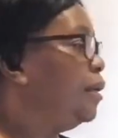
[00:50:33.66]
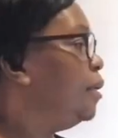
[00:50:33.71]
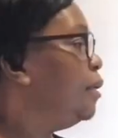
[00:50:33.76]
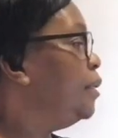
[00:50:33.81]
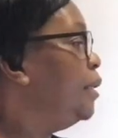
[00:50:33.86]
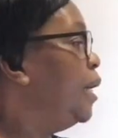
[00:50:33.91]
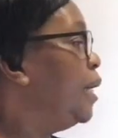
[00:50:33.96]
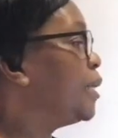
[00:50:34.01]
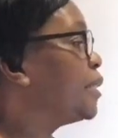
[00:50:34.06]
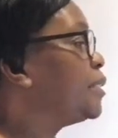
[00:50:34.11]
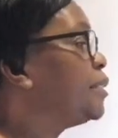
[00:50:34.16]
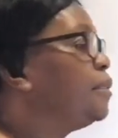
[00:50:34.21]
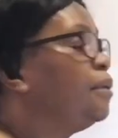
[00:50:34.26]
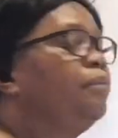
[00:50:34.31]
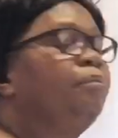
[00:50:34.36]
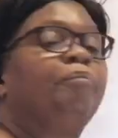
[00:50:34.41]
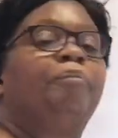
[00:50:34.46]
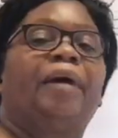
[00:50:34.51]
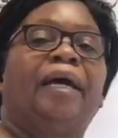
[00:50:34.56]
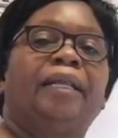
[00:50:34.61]
Next,
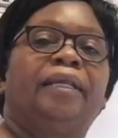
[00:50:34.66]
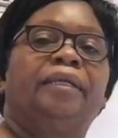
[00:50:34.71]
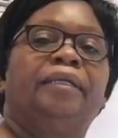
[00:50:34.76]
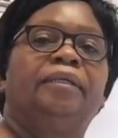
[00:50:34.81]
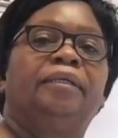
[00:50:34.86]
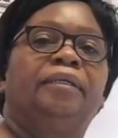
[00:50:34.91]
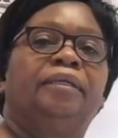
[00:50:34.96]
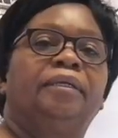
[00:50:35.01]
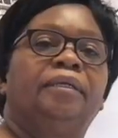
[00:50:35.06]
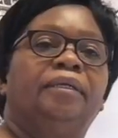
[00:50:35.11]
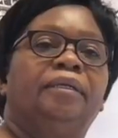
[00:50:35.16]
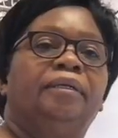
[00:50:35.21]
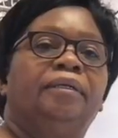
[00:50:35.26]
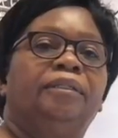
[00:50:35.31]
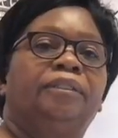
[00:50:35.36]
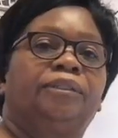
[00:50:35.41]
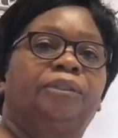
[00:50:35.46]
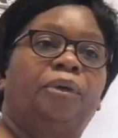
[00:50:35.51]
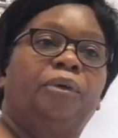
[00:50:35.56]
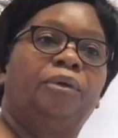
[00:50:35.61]
barley,
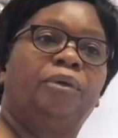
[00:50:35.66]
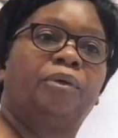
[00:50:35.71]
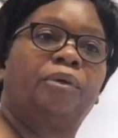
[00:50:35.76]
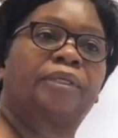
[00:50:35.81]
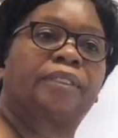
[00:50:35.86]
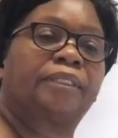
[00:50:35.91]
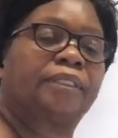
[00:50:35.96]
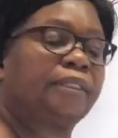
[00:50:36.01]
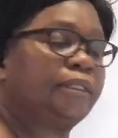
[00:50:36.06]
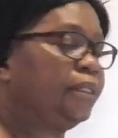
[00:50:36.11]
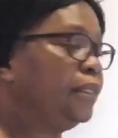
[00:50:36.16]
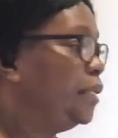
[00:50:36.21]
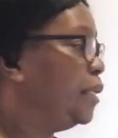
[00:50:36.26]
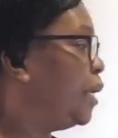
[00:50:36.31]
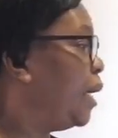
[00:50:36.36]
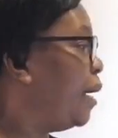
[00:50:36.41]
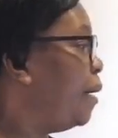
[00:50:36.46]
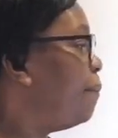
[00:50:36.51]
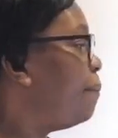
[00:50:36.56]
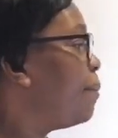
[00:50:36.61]
John Knox.
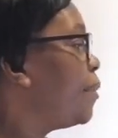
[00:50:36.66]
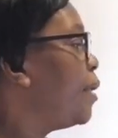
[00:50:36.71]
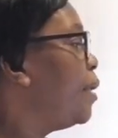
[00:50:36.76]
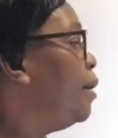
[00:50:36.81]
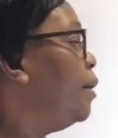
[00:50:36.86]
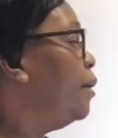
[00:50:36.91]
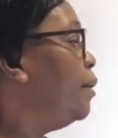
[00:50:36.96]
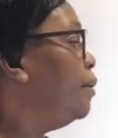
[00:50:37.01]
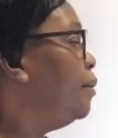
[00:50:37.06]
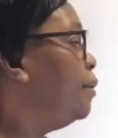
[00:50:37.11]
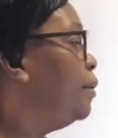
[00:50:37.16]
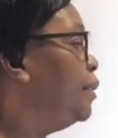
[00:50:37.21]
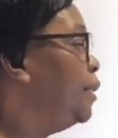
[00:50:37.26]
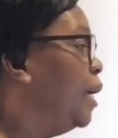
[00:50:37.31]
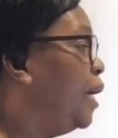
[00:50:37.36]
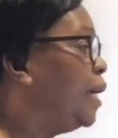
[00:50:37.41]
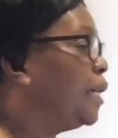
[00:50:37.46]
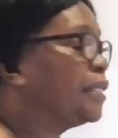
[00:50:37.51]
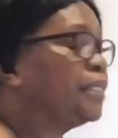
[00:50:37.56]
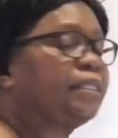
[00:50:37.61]
Yeah?
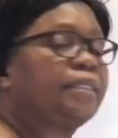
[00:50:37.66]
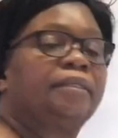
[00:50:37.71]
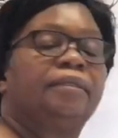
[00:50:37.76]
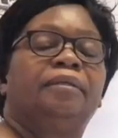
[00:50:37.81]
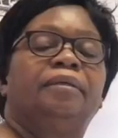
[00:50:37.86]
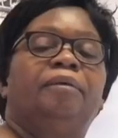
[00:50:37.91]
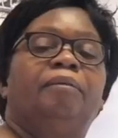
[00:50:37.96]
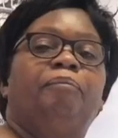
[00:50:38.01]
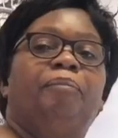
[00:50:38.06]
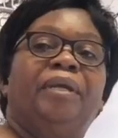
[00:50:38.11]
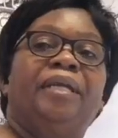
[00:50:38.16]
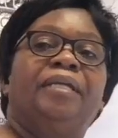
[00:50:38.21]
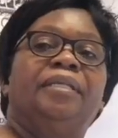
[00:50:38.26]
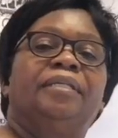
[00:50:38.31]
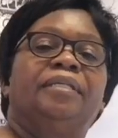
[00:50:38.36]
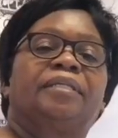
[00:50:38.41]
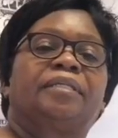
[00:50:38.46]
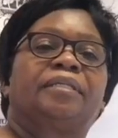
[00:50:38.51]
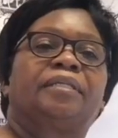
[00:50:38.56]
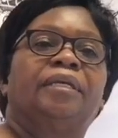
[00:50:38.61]
Next,
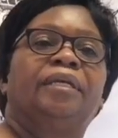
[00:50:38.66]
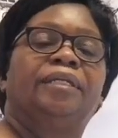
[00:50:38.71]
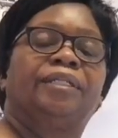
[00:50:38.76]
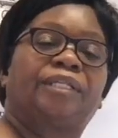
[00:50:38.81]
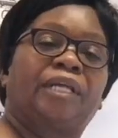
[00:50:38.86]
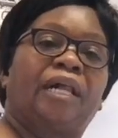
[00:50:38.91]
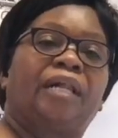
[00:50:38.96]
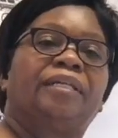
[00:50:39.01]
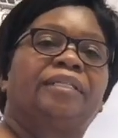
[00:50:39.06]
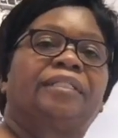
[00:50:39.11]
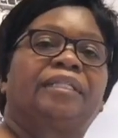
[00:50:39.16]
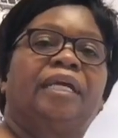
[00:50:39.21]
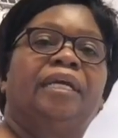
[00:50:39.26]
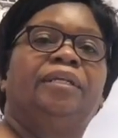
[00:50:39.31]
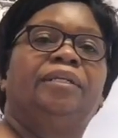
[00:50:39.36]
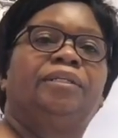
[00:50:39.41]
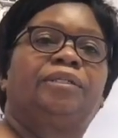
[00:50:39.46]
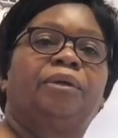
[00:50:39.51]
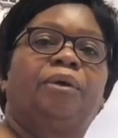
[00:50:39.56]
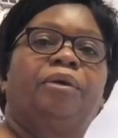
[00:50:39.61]
beans, Charles
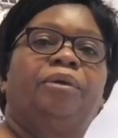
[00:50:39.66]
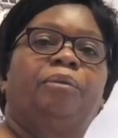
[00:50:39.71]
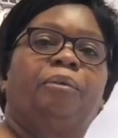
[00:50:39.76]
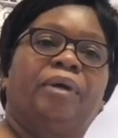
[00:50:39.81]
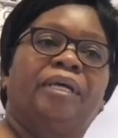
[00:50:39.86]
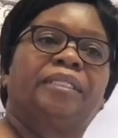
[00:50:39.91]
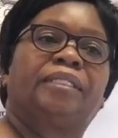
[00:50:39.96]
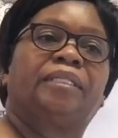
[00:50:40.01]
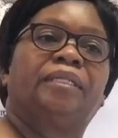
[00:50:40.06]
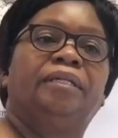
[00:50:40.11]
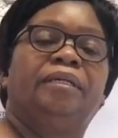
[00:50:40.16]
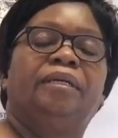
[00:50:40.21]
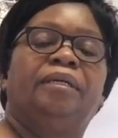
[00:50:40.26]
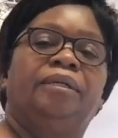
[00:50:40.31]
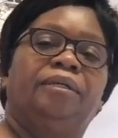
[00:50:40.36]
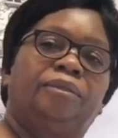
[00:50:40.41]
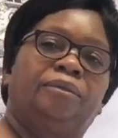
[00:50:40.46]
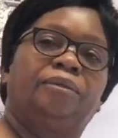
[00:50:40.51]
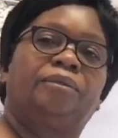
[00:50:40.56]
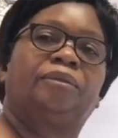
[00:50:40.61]
and John Wesley
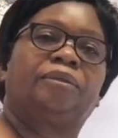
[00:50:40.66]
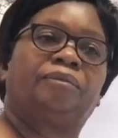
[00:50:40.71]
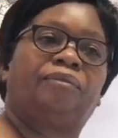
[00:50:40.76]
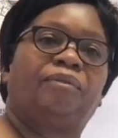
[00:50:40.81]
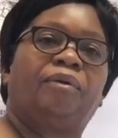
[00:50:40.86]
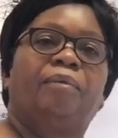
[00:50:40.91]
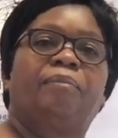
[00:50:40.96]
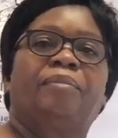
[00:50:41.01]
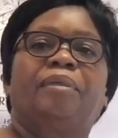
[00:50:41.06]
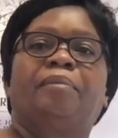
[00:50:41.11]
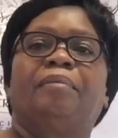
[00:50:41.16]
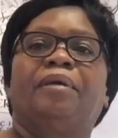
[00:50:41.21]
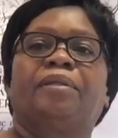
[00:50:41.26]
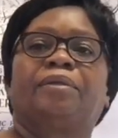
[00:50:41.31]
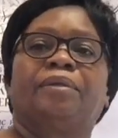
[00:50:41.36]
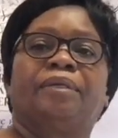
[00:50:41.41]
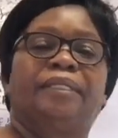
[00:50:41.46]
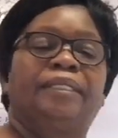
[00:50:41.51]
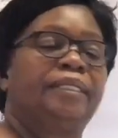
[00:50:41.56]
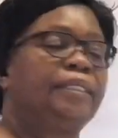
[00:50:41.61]
to form the
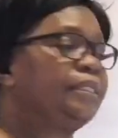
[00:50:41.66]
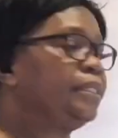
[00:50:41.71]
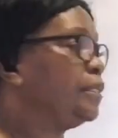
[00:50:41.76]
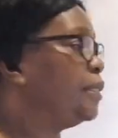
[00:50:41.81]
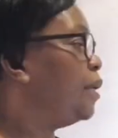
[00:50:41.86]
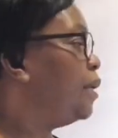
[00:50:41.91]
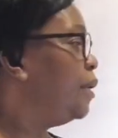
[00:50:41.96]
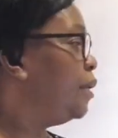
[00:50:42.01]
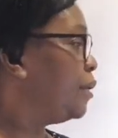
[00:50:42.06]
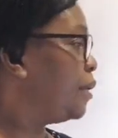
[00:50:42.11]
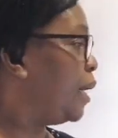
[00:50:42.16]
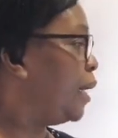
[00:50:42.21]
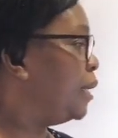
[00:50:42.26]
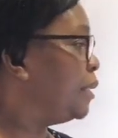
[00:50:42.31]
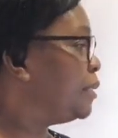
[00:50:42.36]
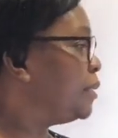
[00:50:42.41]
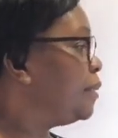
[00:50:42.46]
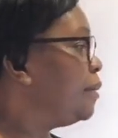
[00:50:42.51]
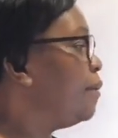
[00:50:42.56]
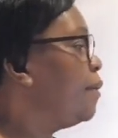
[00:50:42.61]
Methodist.
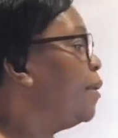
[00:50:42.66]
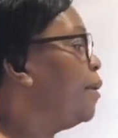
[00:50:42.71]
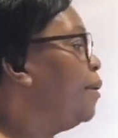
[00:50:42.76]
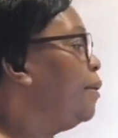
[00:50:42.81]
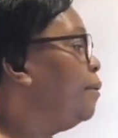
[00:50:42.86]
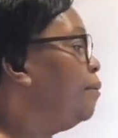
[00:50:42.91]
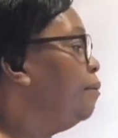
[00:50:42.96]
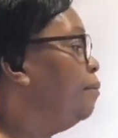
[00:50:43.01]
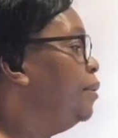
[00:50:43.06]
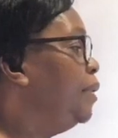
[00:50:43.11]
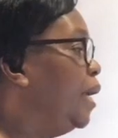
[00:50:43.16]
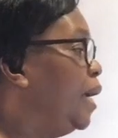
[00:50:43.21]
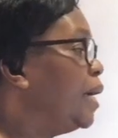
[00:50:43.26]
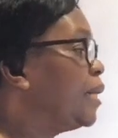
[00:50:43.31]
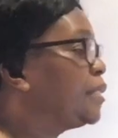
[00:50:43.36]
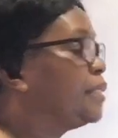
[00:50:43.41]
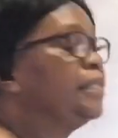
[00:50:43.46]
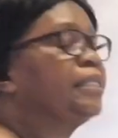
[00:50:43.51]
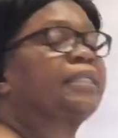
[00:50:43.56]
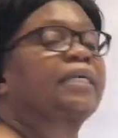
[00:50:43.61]
Right?
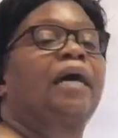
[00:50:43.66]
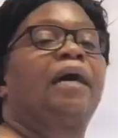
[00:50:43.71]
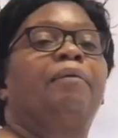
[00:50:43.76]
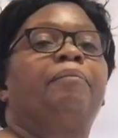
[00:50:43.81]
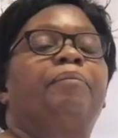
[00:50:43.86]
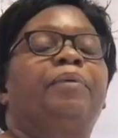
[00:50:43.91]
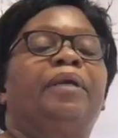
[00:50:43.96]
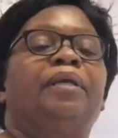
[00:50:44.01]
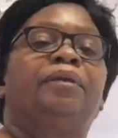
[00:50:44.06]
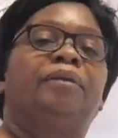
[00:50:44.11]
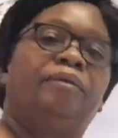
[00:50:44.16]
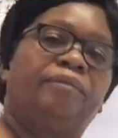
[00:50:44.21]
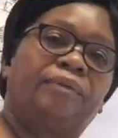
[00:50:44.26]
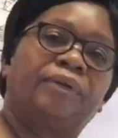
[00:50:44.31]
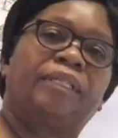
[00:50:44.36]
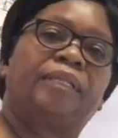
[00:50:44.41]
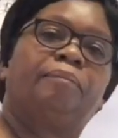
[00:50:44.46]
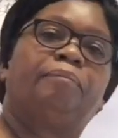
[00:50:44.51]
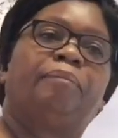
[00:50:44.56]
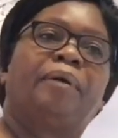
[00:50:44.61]
Next is Campbell for
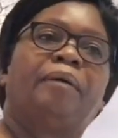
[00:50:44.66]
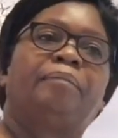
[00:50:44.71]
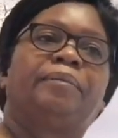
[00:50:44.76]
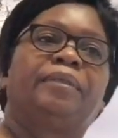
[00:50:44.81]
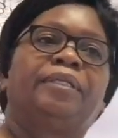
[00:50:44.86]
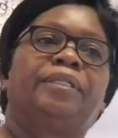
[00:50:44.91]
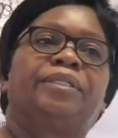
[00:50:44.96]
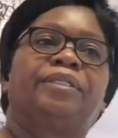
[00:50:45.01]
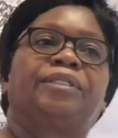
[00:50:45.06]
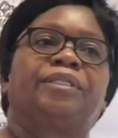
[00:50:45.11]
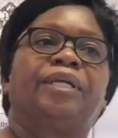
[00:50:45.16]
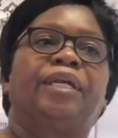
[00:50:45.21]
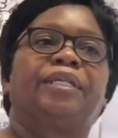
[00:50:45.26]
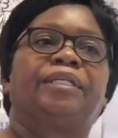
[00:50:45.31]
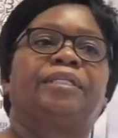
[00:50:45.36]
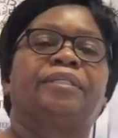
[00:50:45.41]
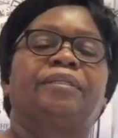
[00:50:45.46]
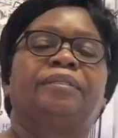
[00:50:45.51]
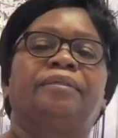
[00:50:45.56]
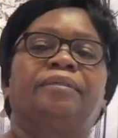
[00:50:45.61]
the Baptist
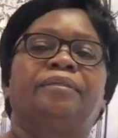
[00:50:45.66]
Church.